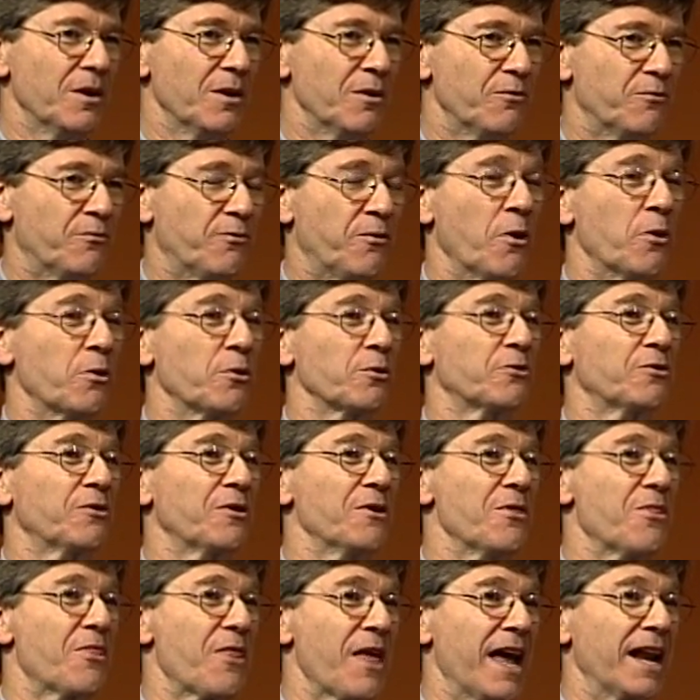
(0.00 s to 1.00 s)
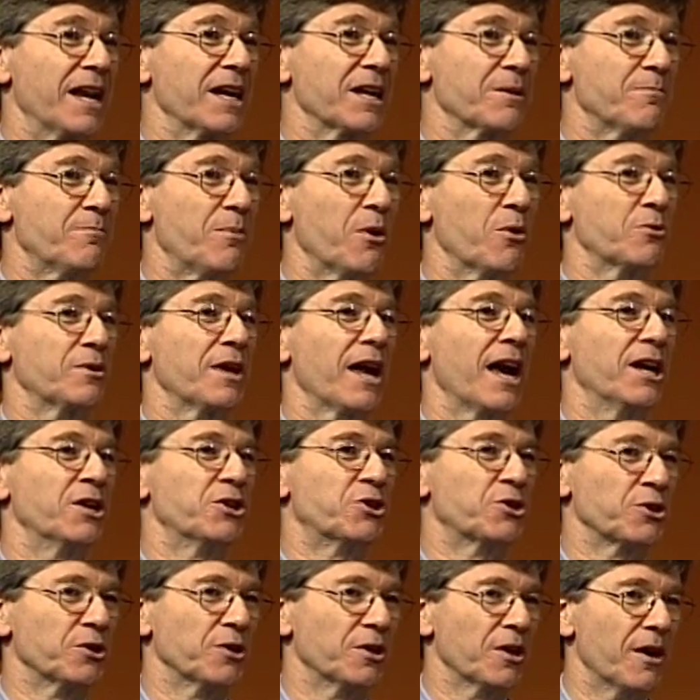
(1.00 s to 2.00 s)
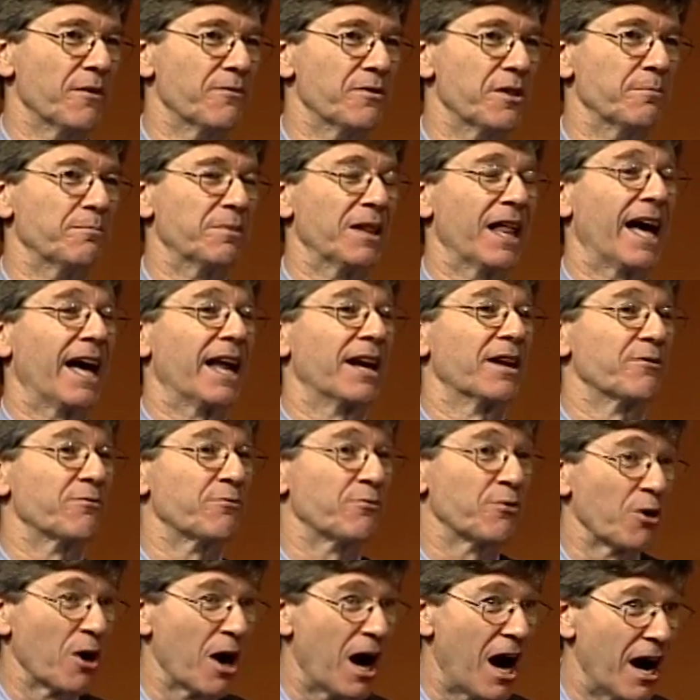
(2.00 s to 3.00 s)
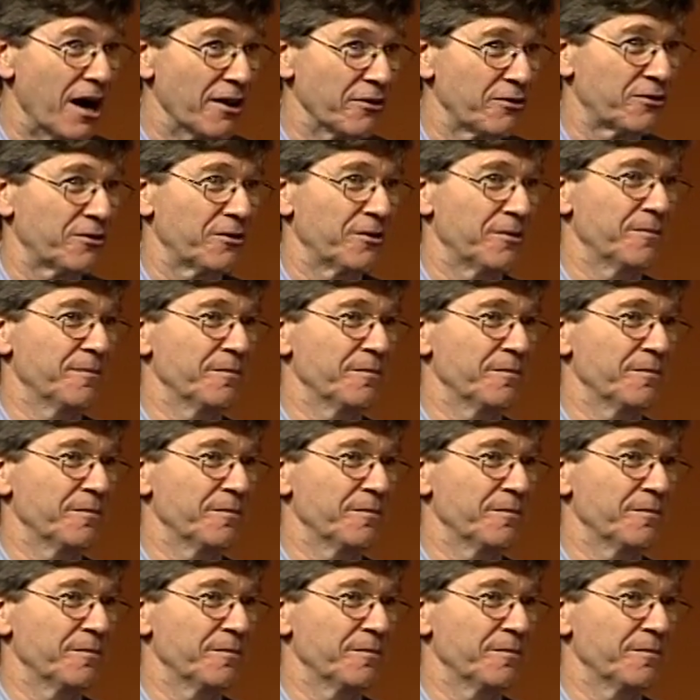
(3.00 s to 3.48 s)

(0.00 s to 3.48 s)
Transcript: photosynthetic potential of the planet for us.